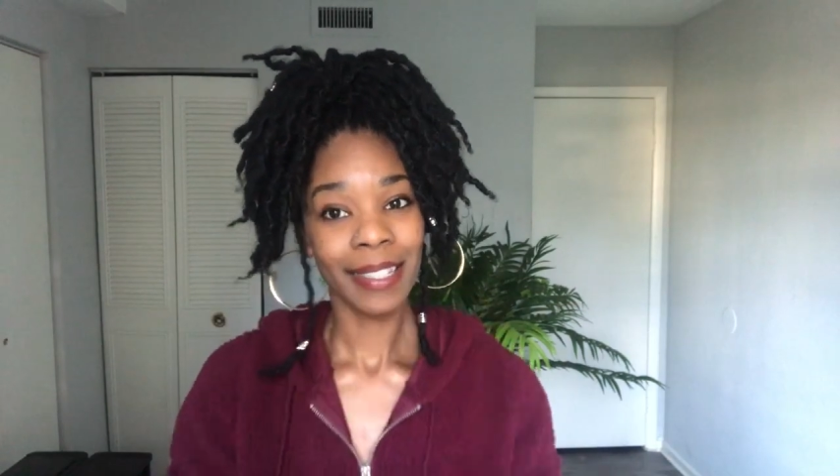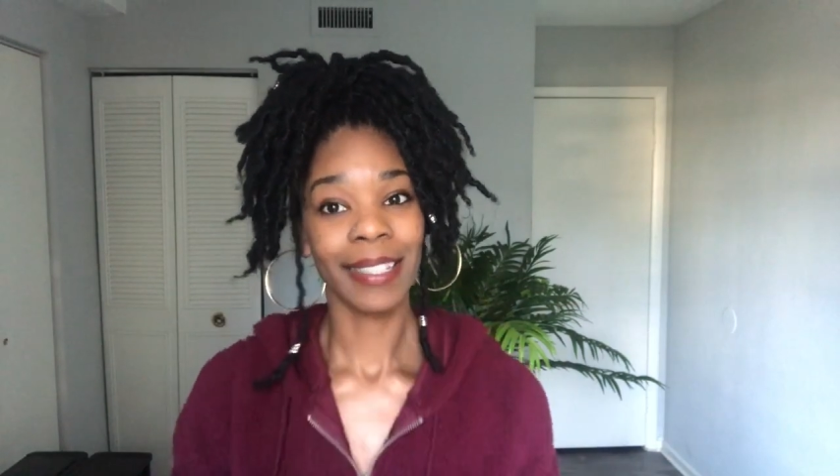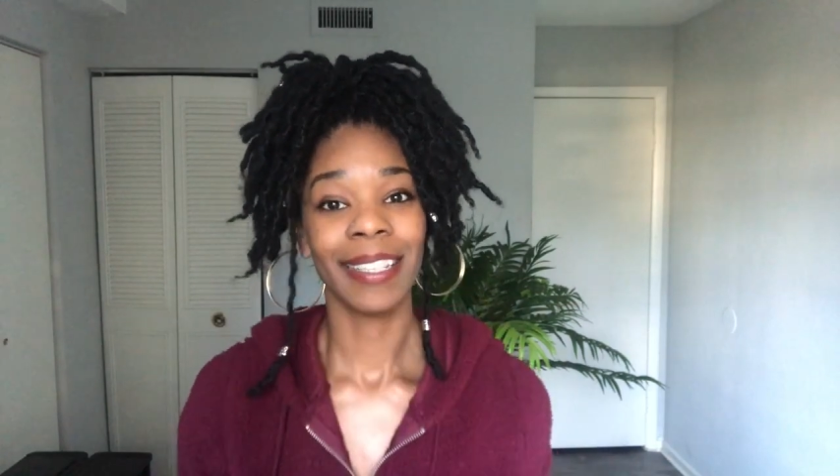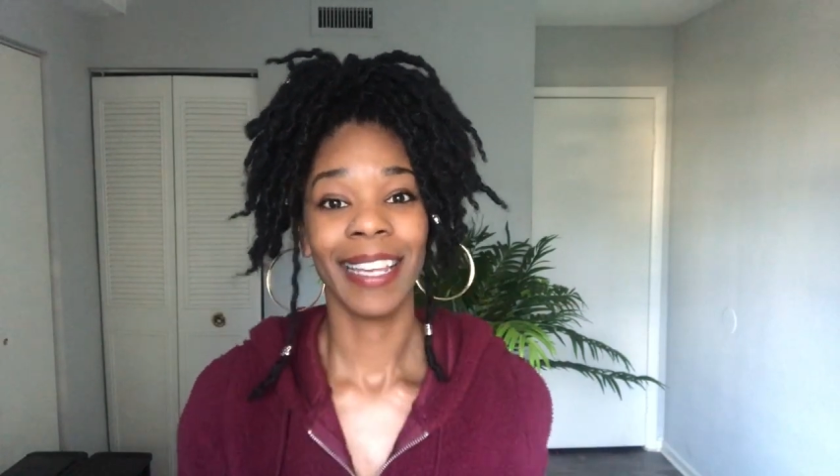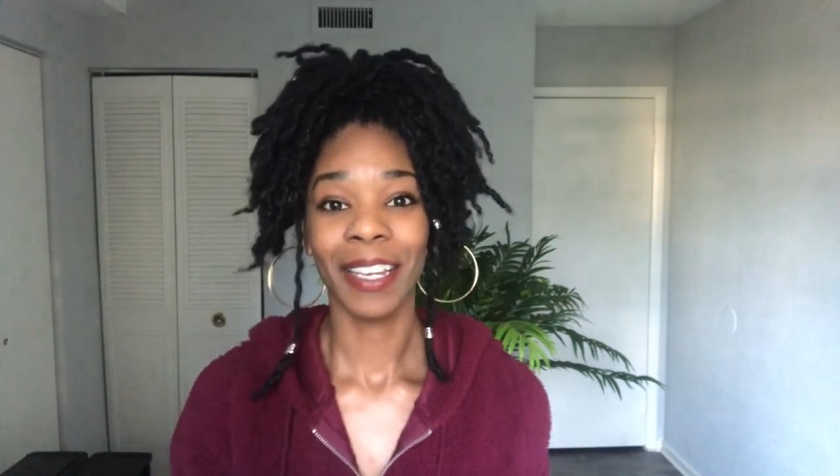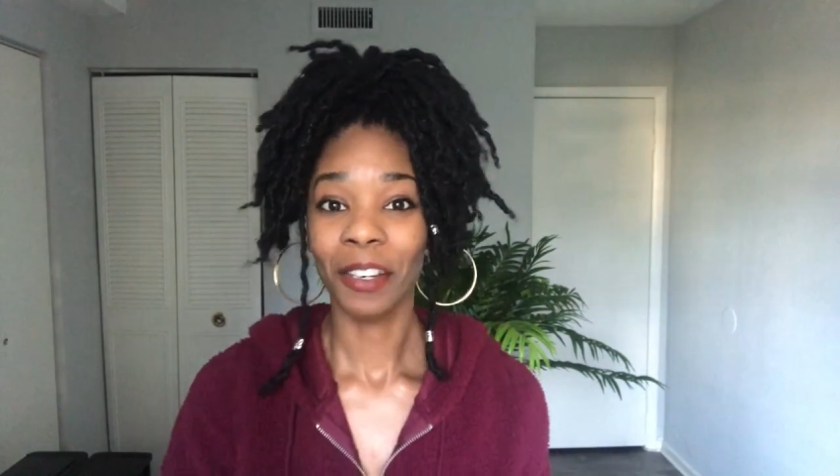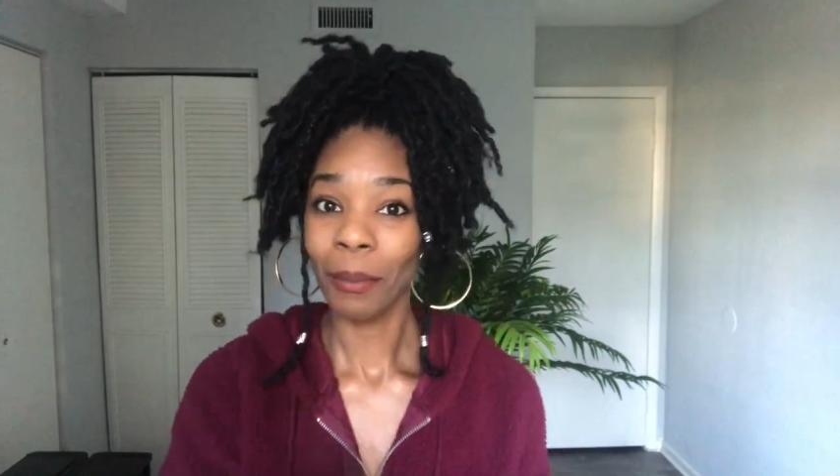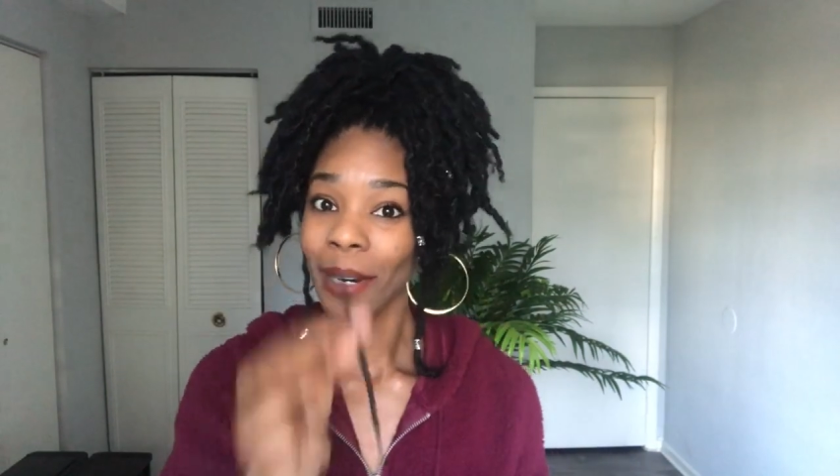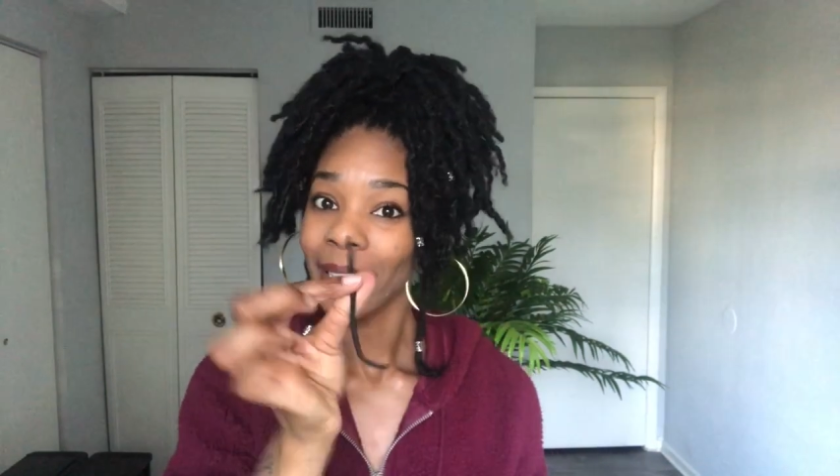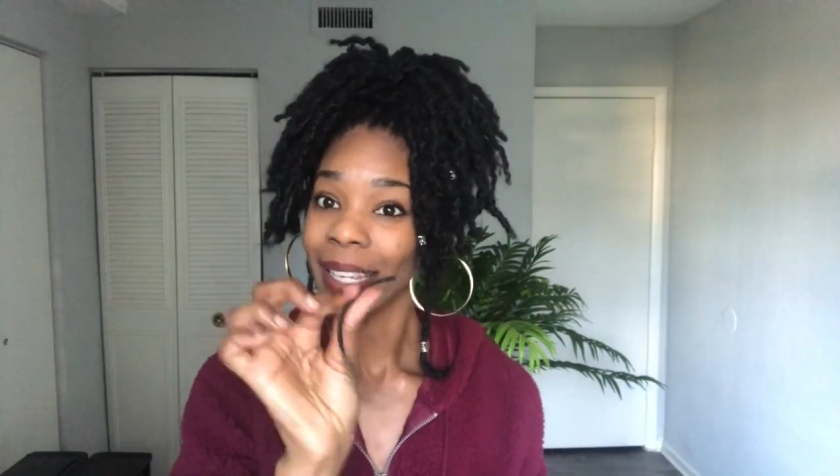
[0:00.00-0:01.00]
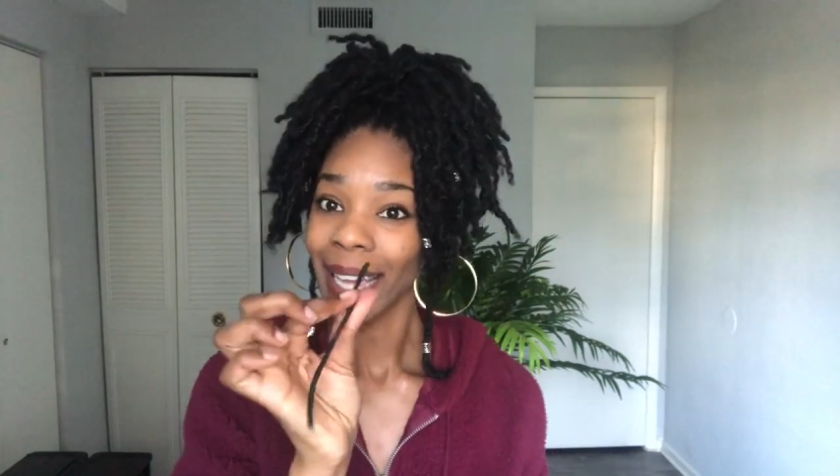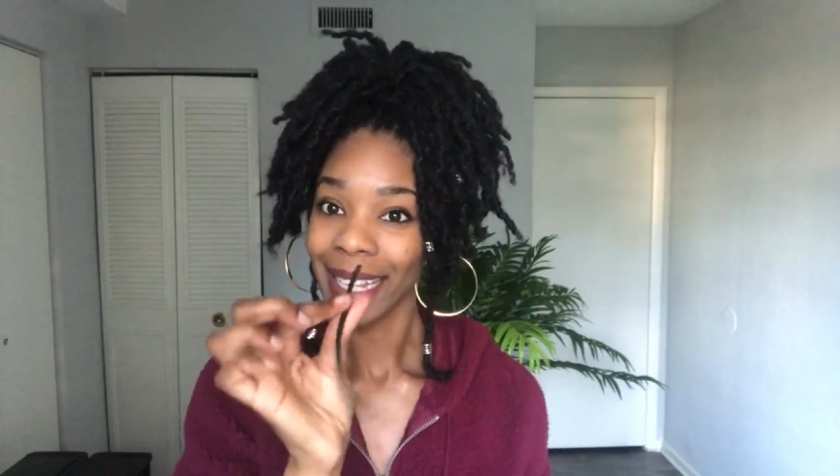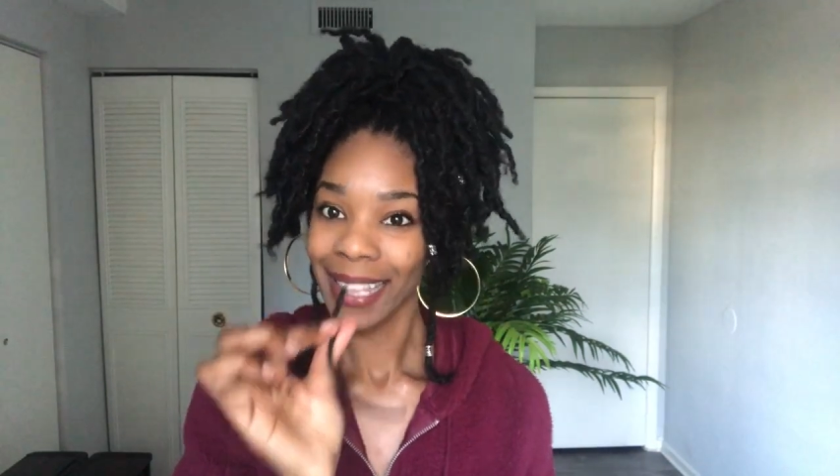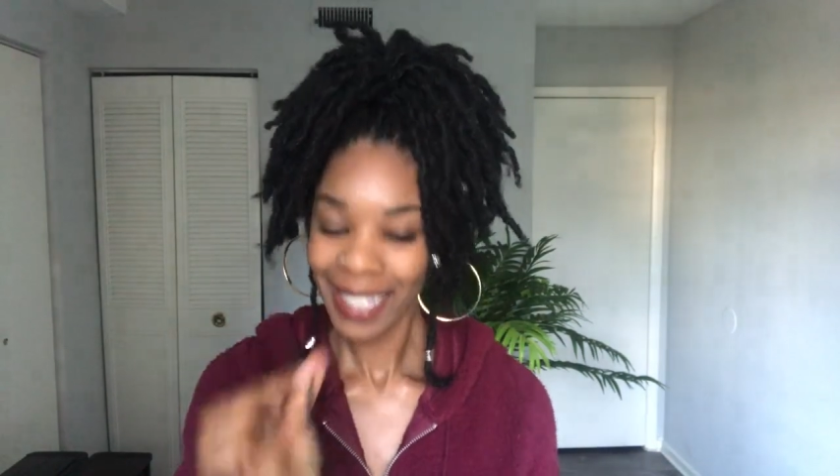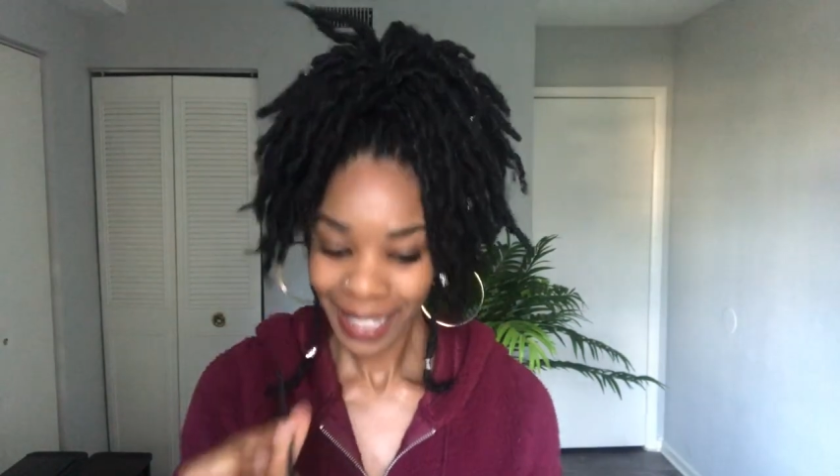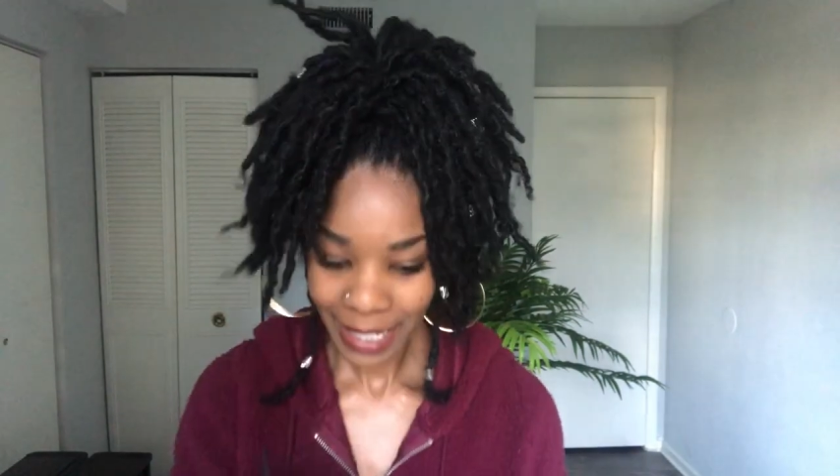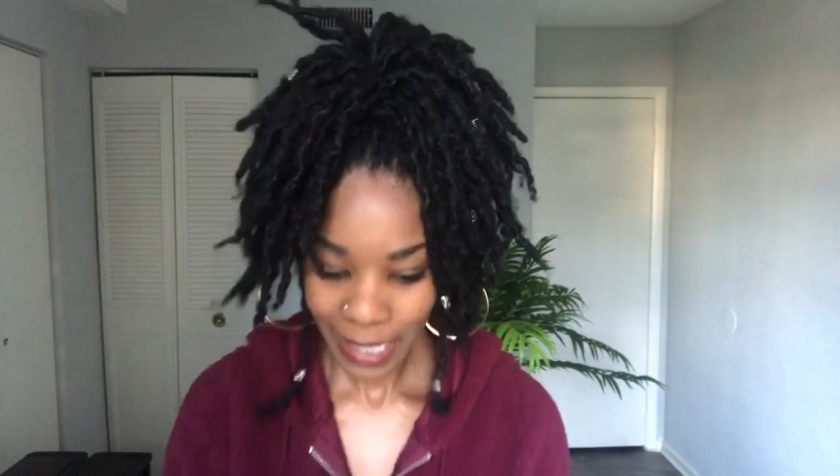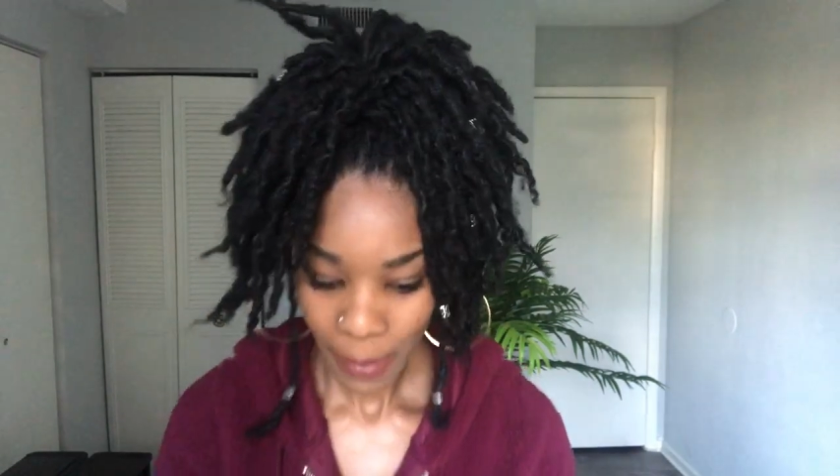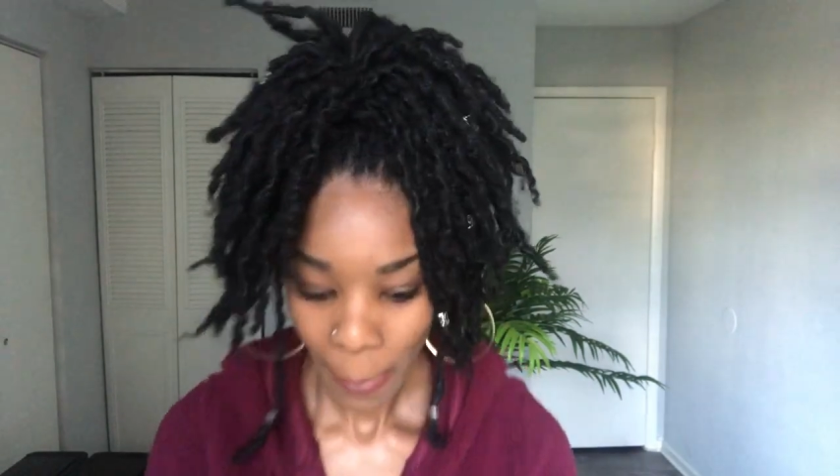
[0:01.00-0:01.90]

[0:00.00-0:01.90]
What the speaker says: and then they end up breaking like this.